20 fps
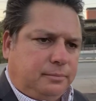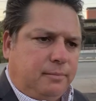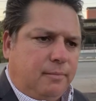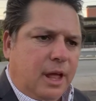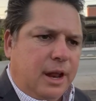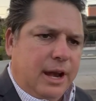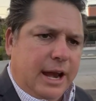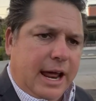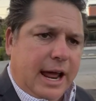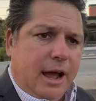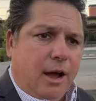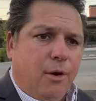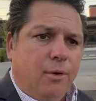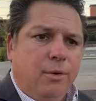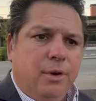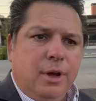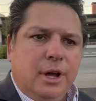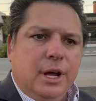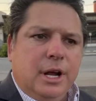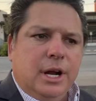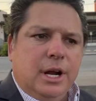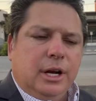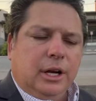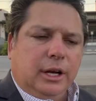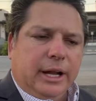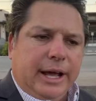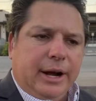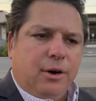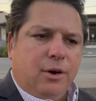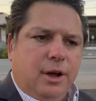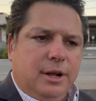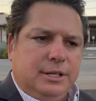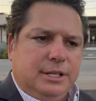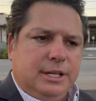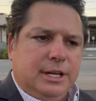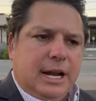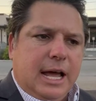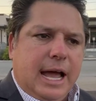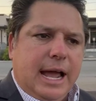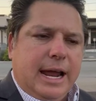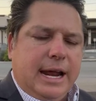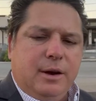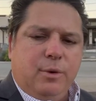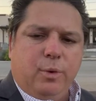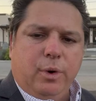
Now, later on tonight,